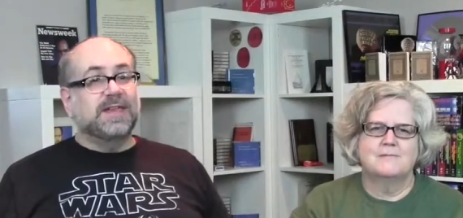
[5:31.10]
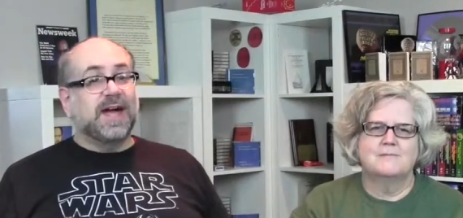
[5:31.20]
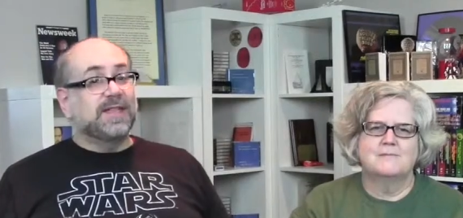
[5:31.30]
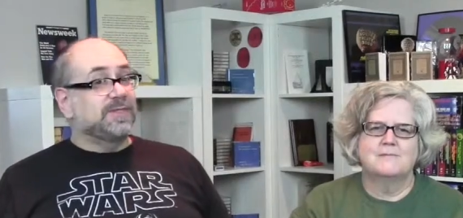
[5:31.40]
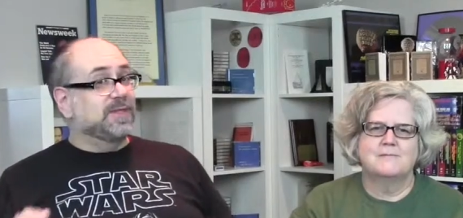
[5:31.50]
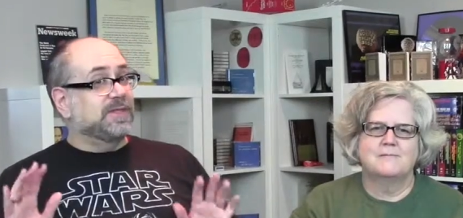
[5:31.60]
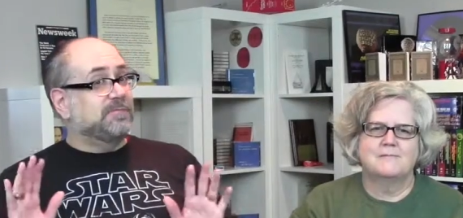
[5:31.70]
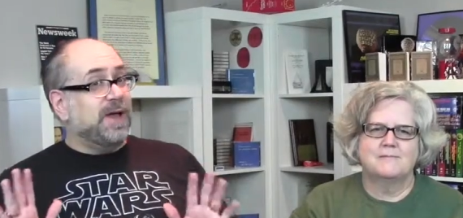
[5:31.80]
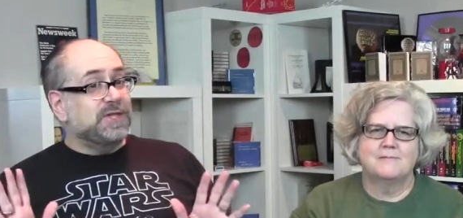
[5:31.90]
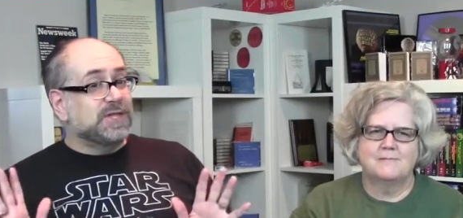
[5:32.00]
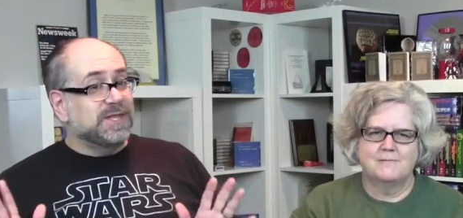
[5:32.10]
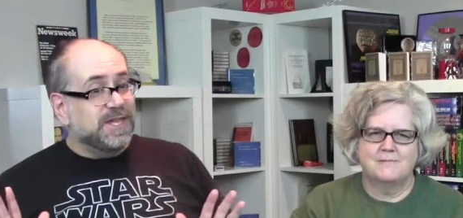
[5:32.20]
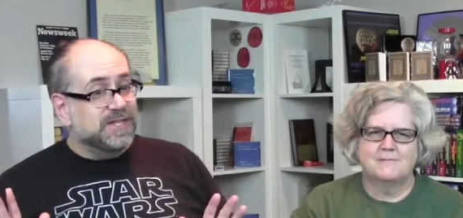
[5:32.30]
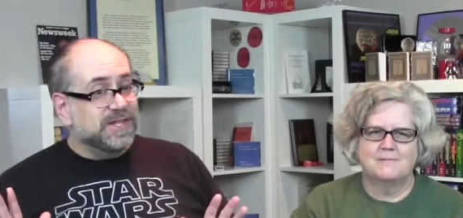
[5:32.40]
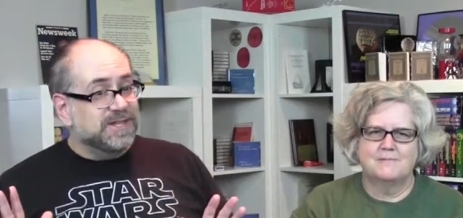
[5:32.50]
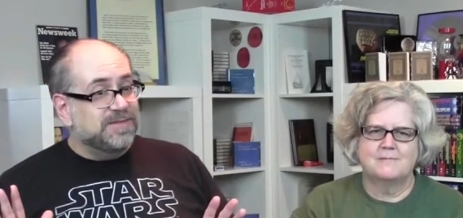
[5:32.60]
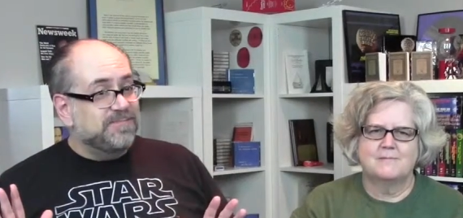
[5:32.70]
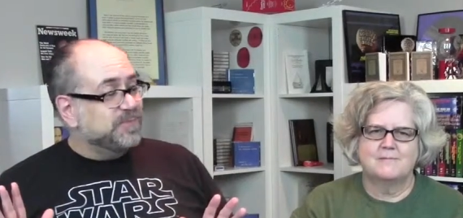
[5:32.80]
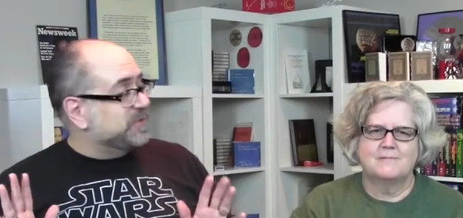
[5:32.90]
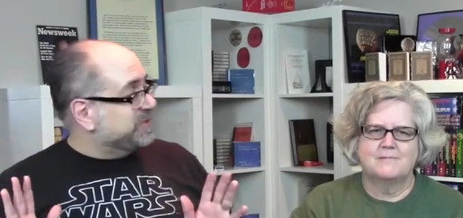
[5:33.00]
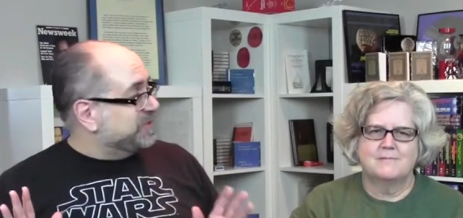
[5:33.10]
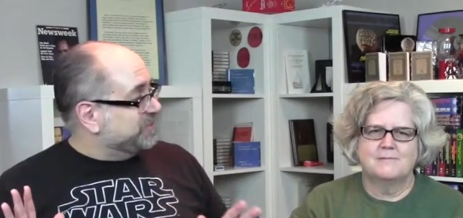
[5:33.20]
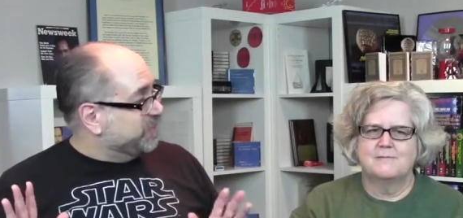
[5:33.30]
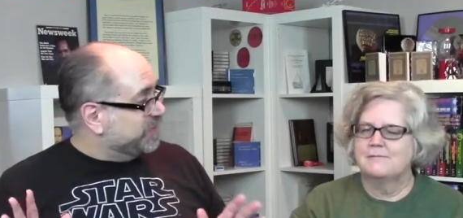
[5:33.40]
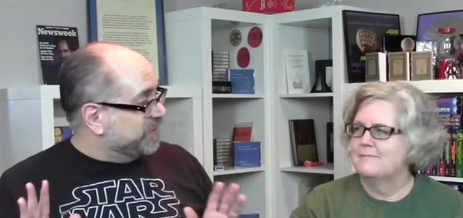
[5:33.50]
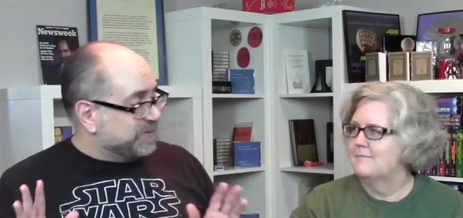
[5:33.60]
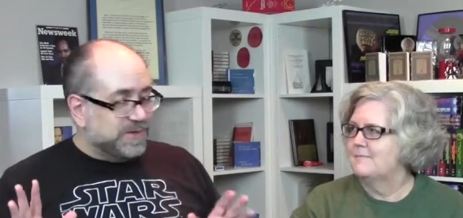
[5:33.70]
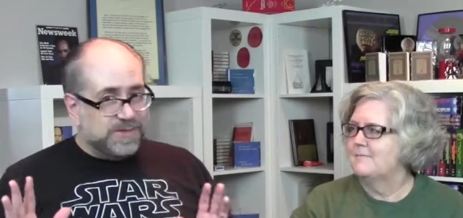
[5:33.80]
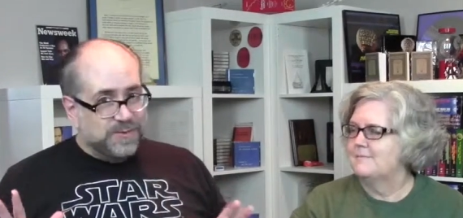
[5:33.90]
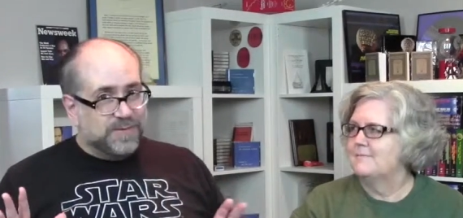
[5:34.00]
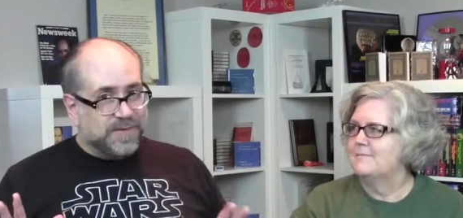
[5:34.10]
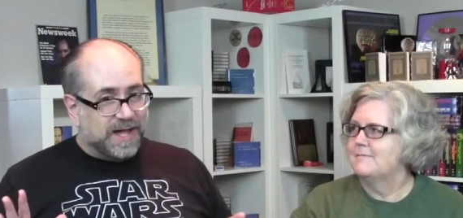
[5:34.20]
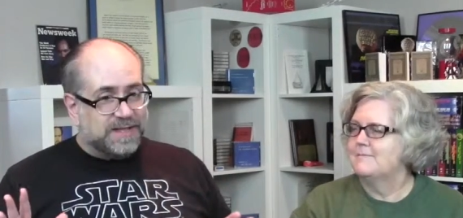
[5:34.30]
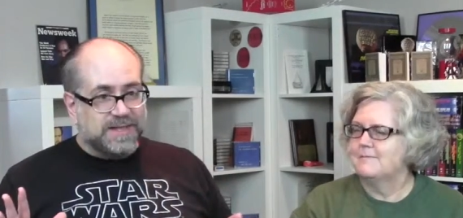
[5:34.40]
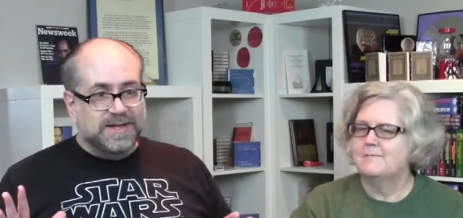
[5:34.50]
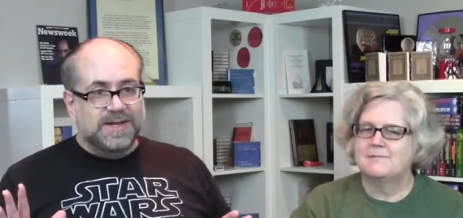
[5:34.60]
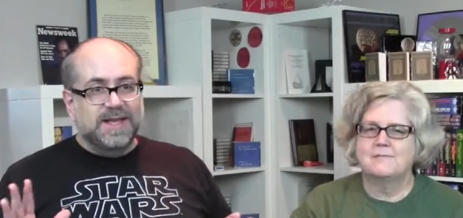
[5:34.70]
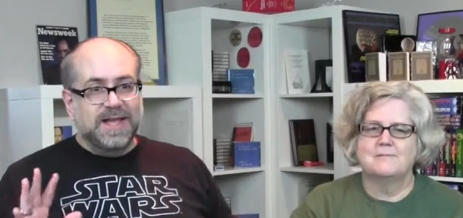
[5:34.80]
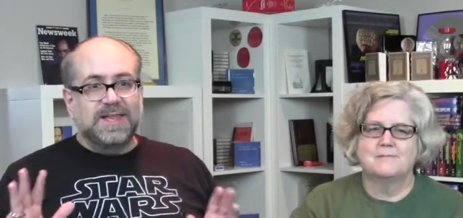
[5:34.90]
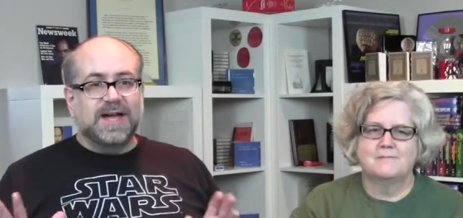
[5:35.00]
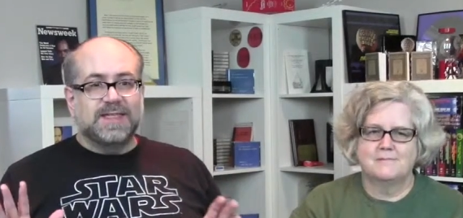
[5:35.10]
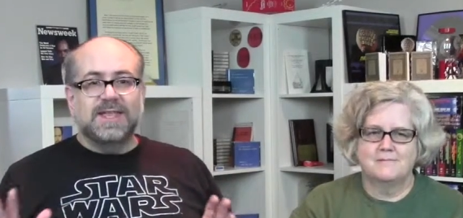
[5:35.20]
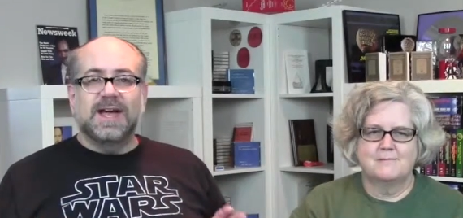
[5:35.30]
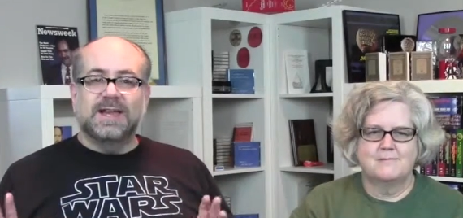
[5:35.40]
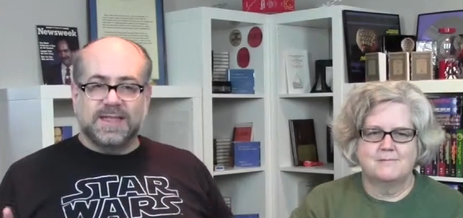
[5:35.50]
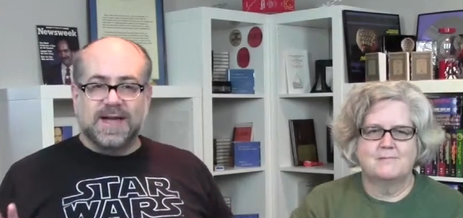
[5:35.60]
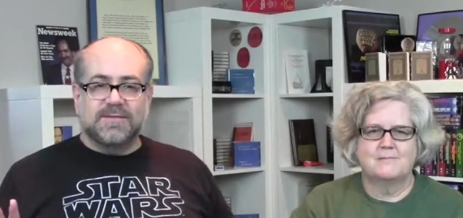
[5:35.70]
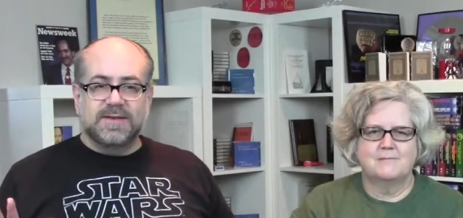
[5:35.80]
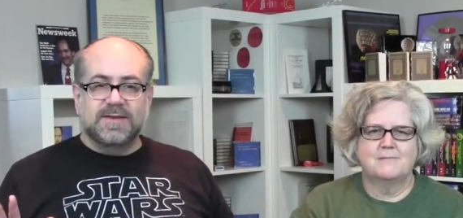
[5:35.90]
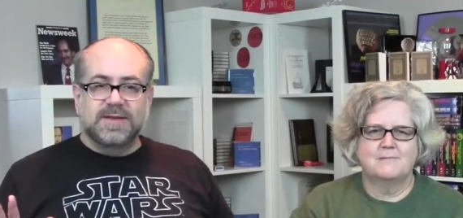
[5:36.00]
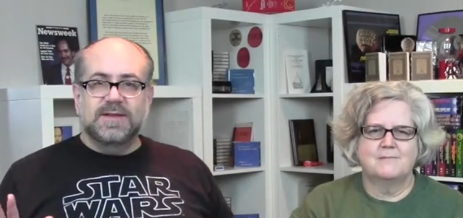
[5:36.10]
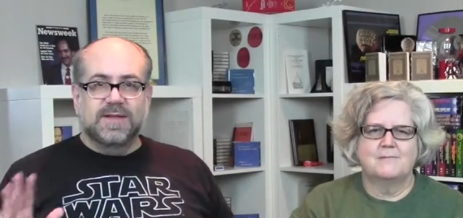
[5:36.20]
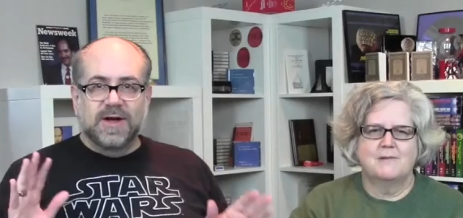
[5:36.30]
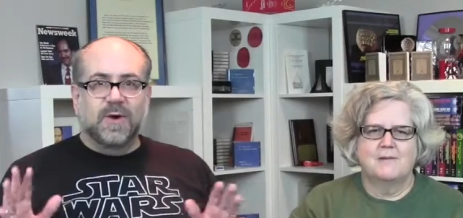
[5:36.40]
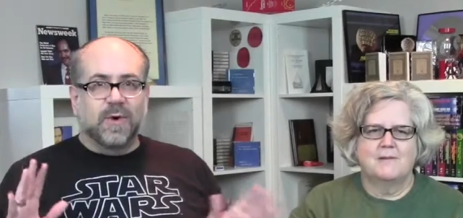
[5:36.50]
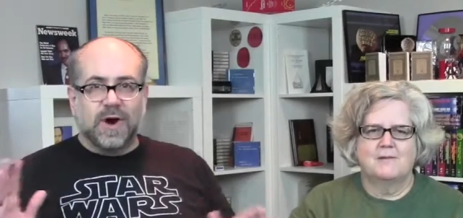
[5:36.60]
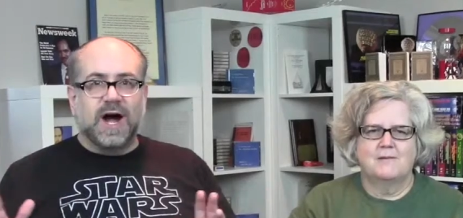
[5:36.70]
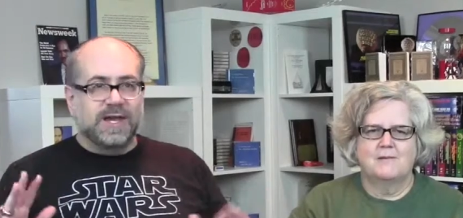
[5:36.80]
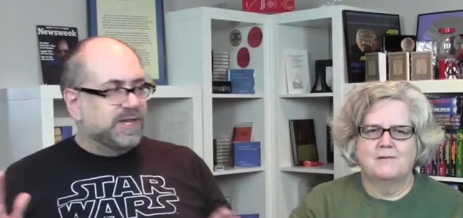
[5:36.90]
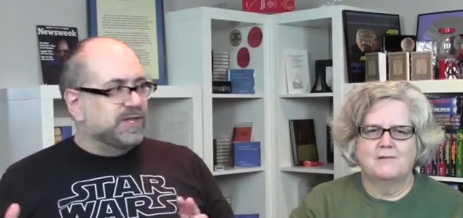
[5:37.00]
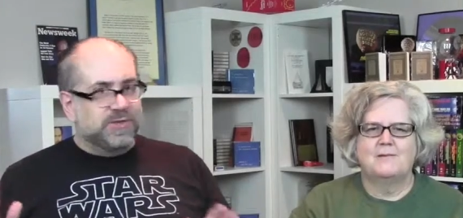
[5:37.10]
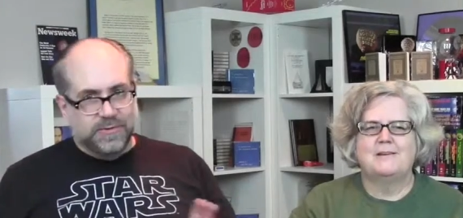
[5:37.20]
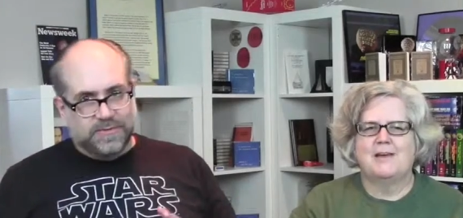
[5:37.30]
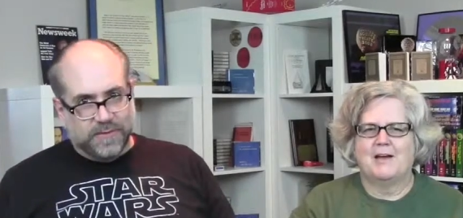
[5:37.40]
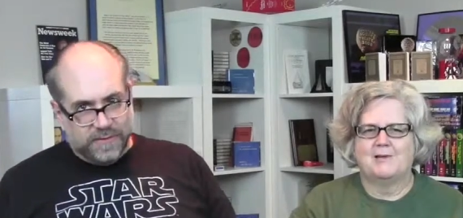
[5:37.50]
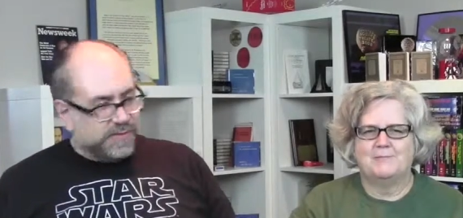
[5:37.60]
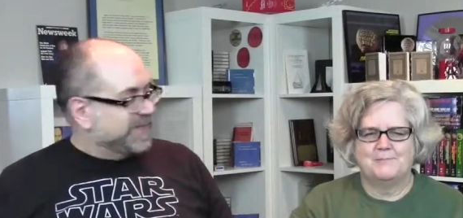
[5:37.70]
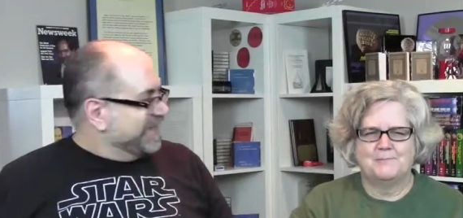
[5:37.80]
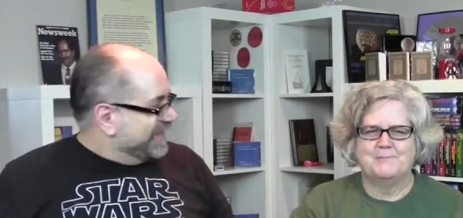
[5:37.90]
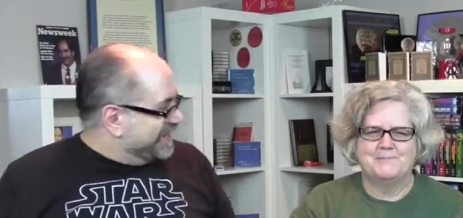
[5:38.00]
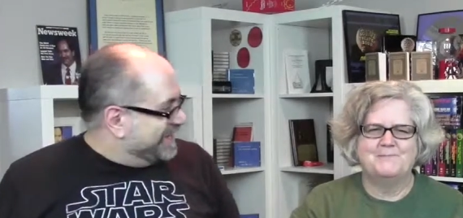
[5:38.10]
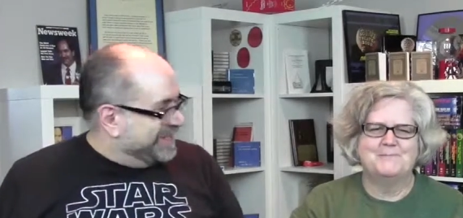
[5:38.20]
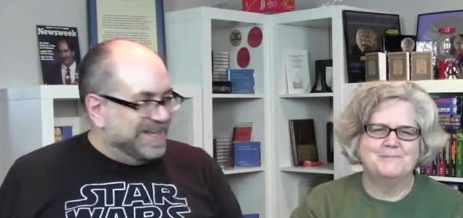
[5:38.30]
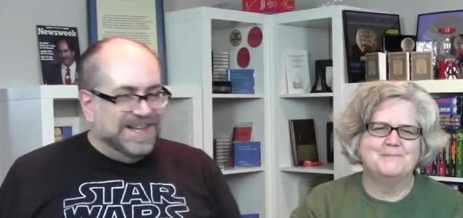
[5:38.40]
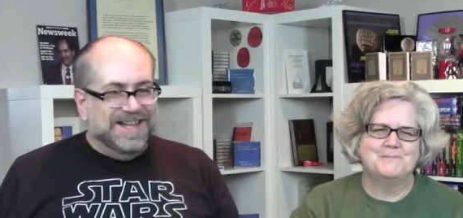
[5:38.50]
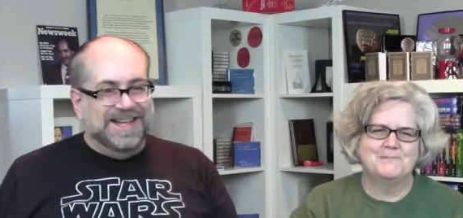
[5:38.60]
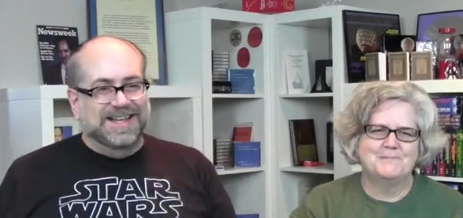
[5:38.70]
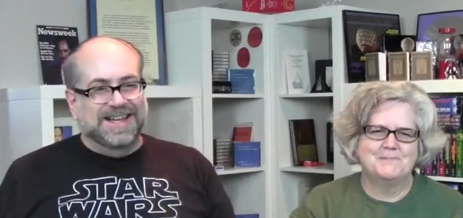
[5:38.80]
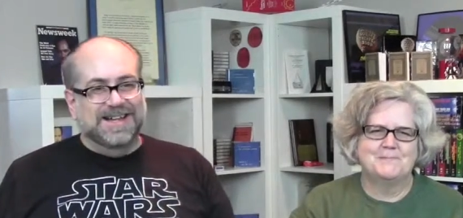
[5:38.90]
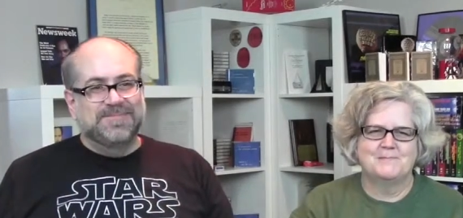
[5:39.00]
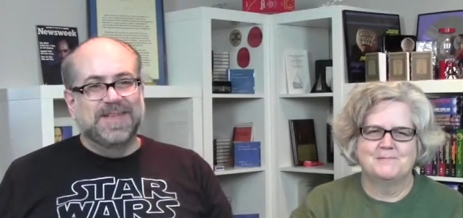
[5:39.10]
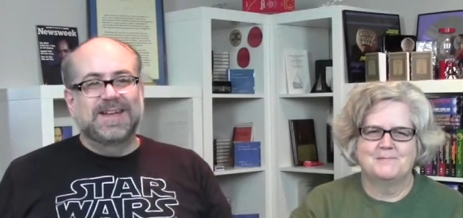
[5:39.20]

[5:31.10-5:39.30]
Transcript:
Speaker 1: then got the special edition, which with all these new effects in 1997, you know, where Han didn't shoot yeah. 1st mm -hmm.